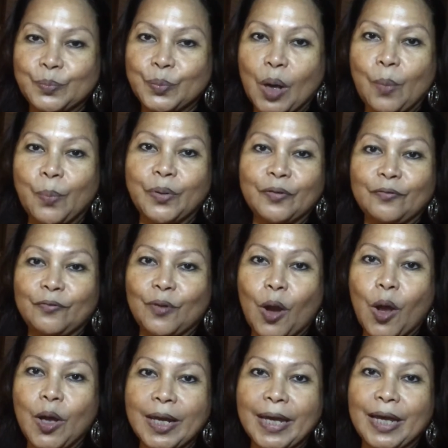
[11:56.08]
proper
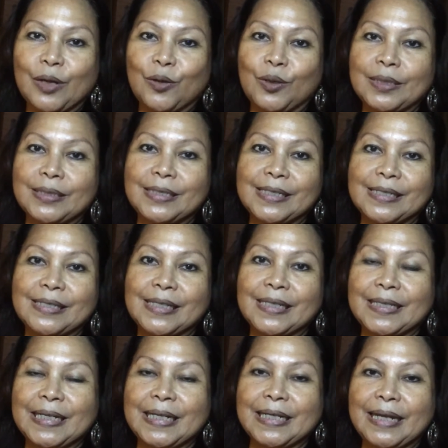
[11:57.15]
vlog, and not just
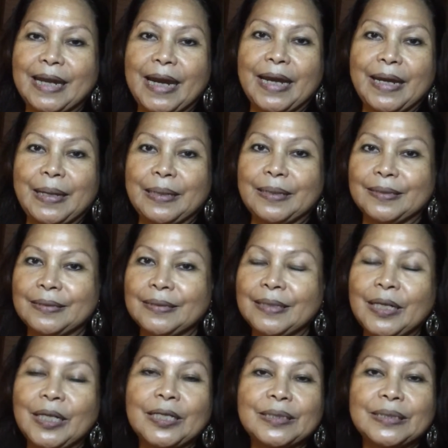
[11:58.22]
sitting there and
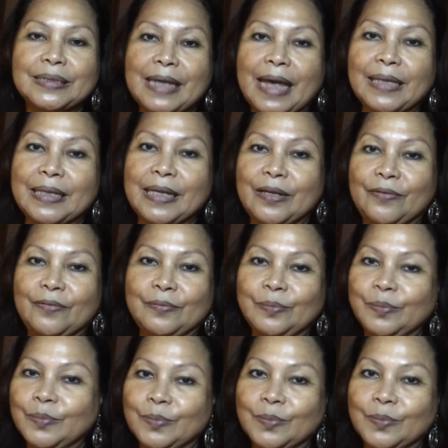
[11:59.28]
chatting